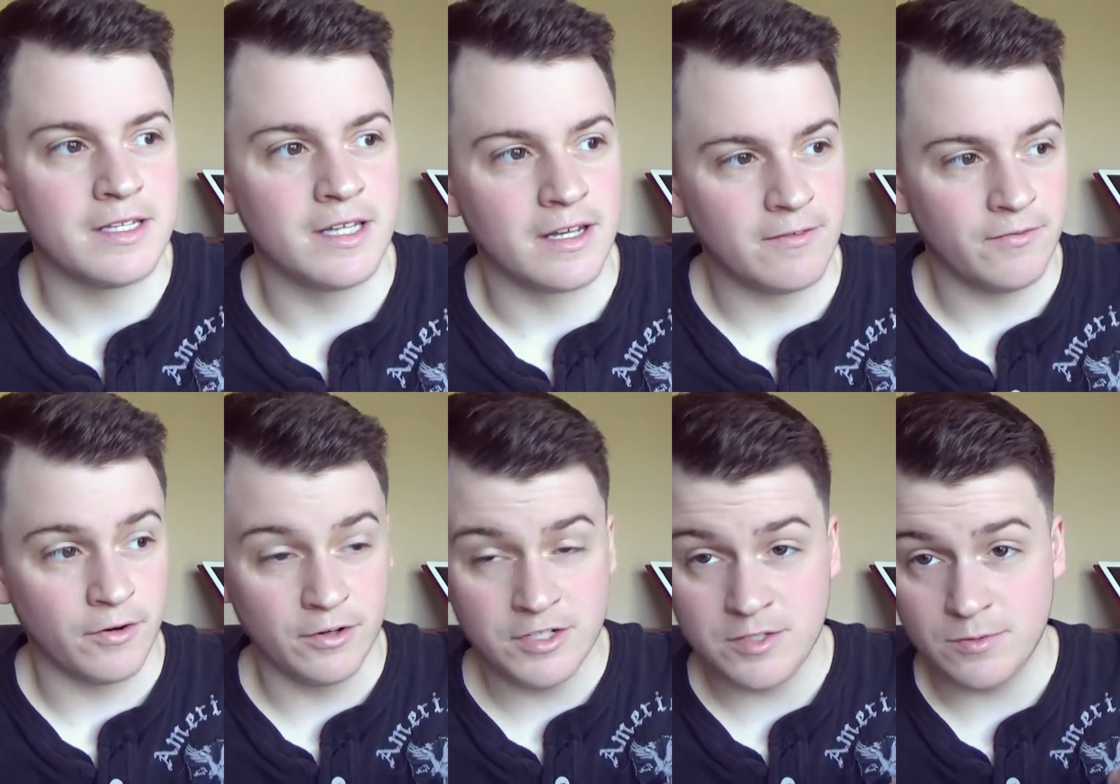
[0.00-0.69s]
Like,
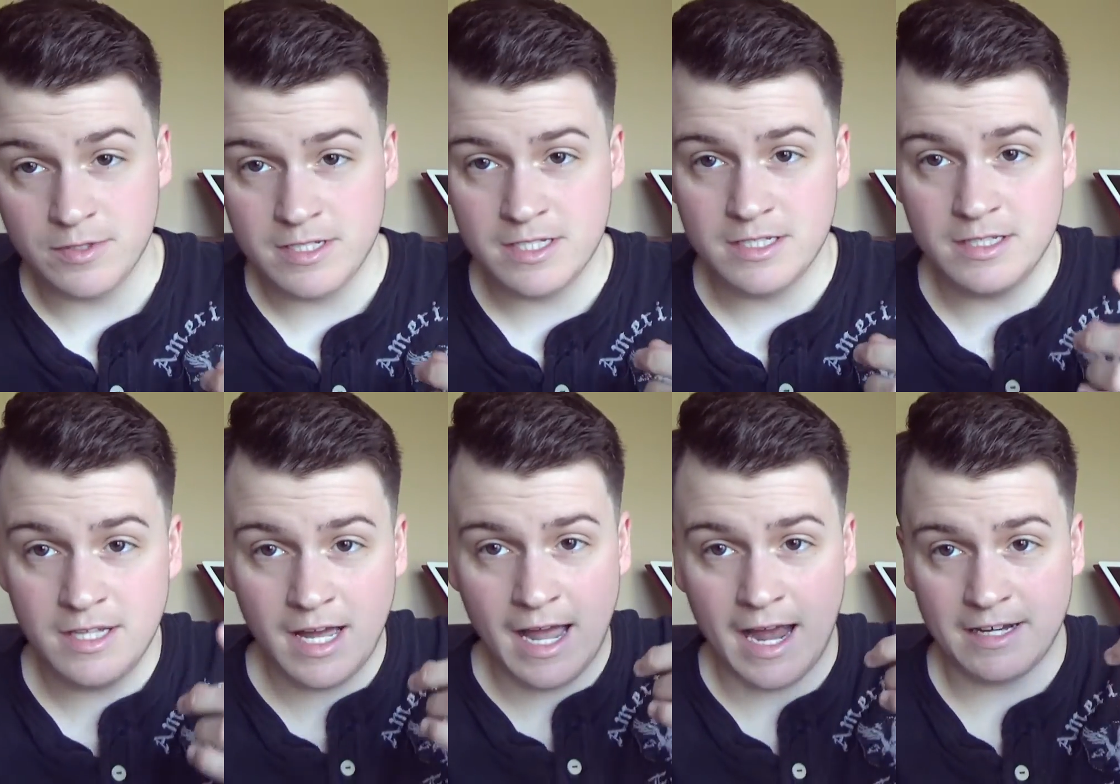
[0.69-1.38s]
first was
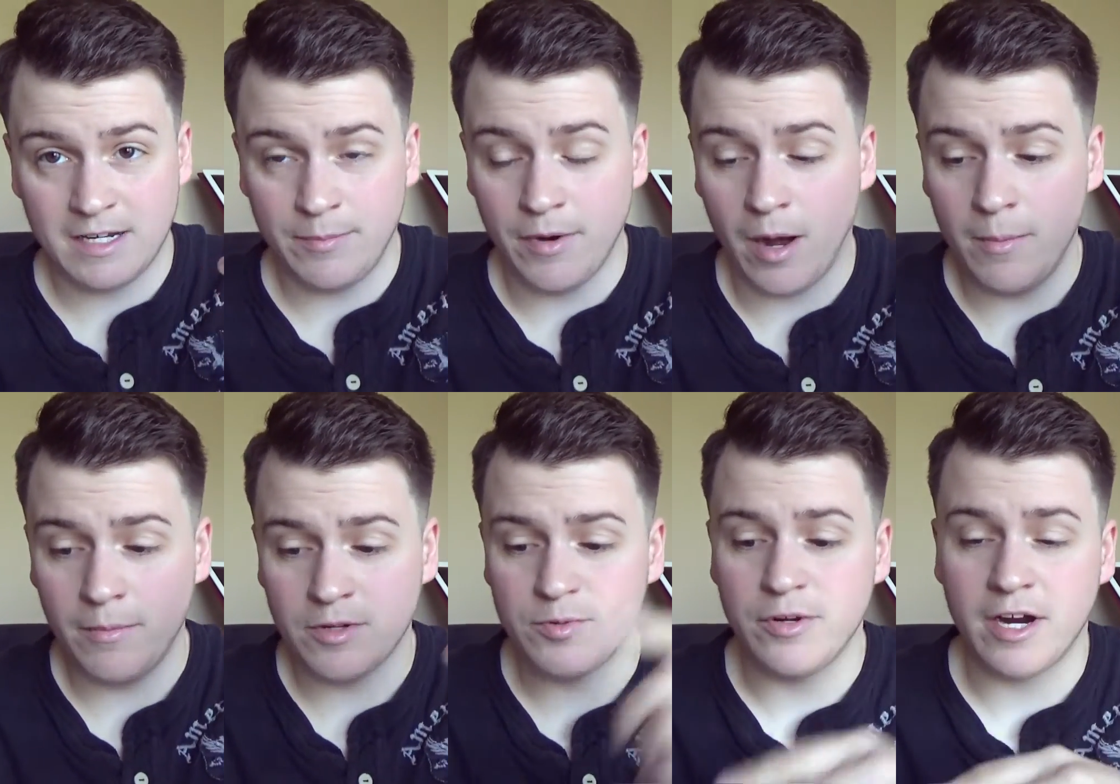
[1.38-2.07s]
the acne problem,
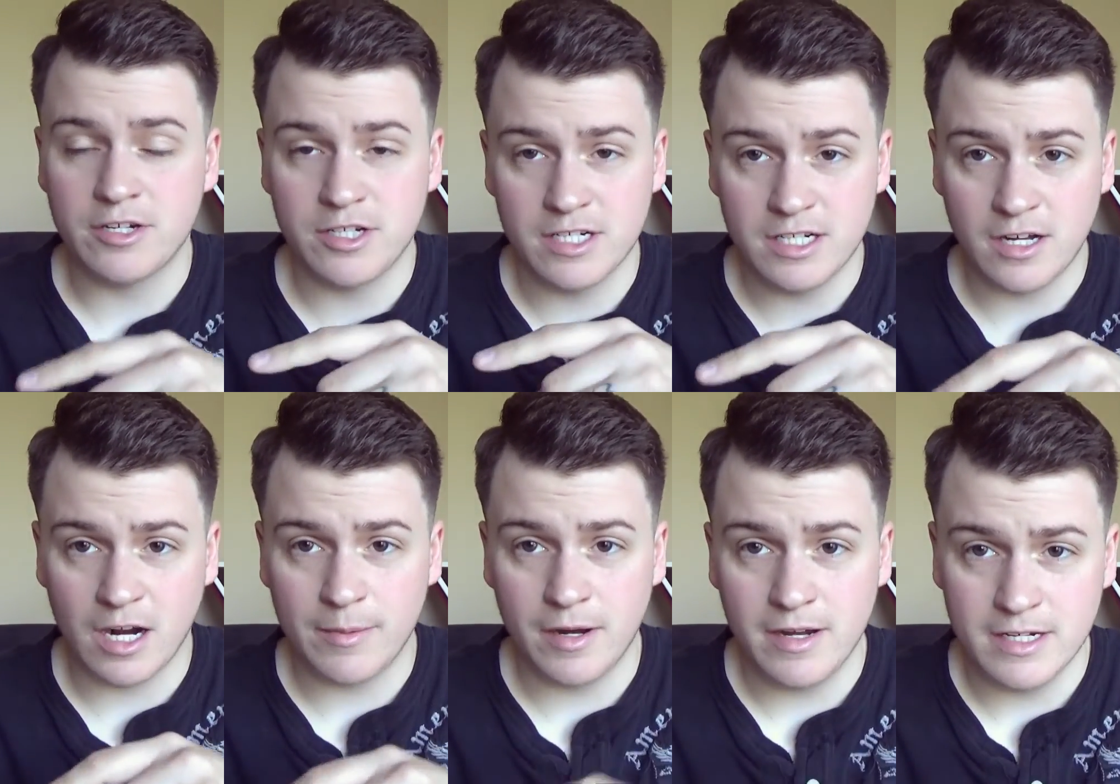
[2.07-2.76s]
which we're actually going to
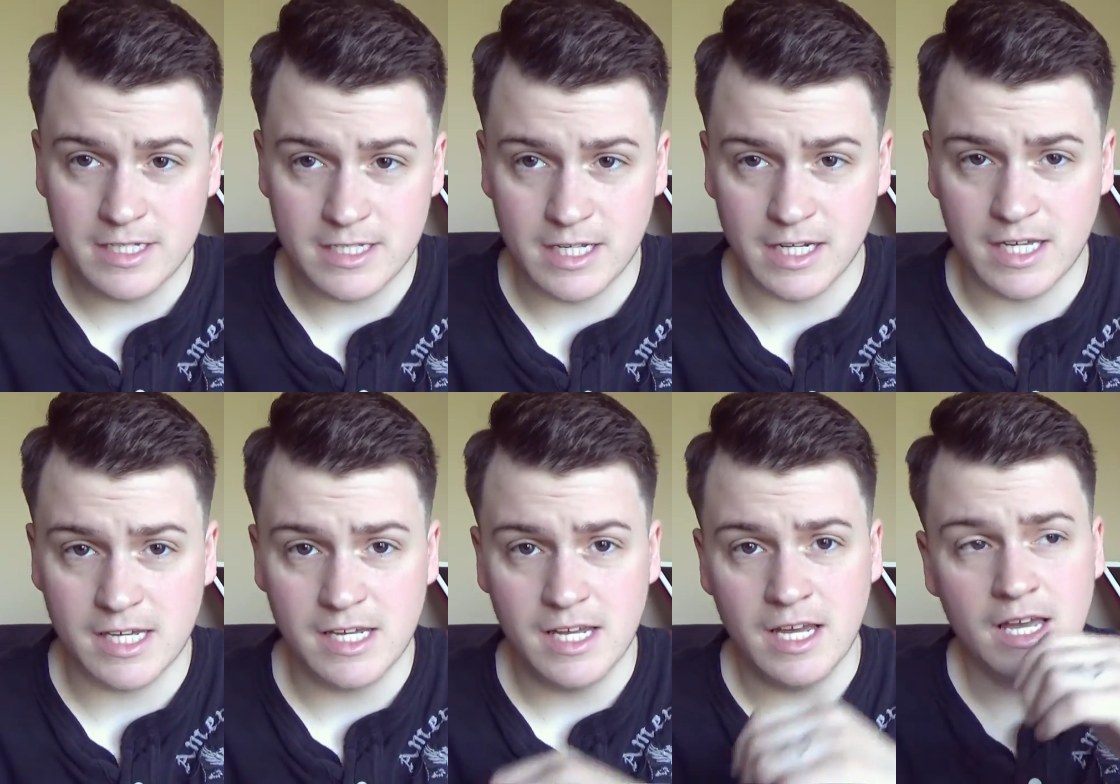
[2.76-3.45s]
talk about in a
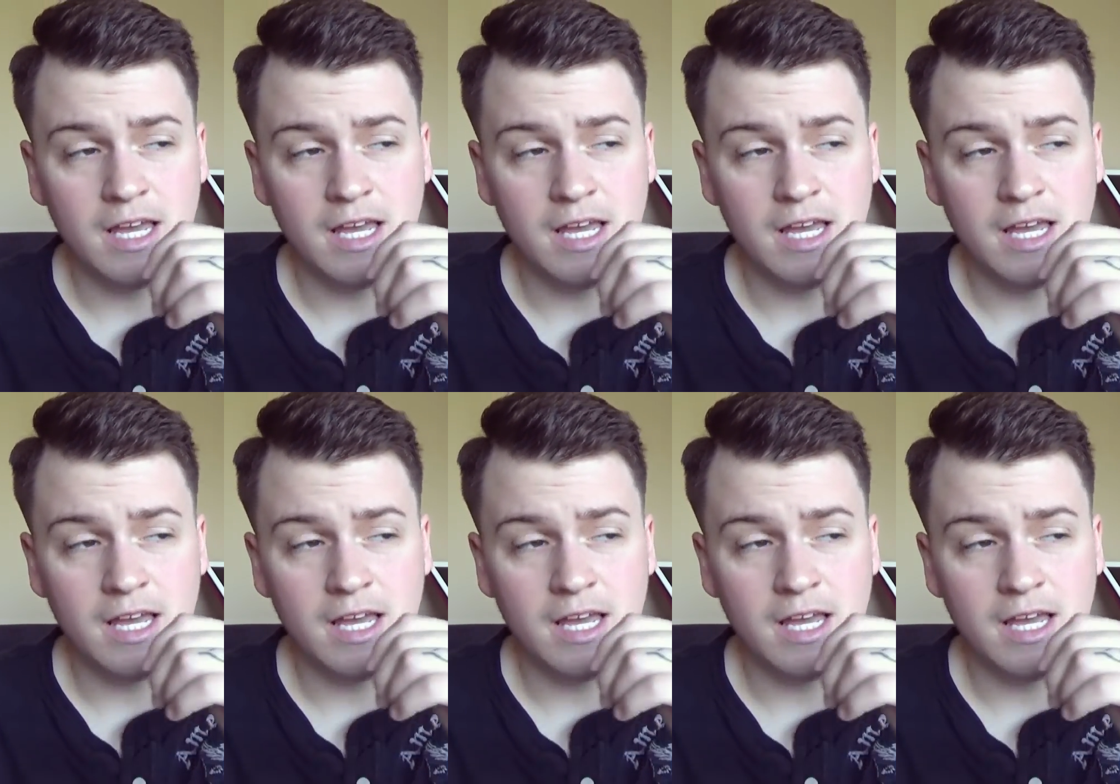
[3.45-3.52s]
second,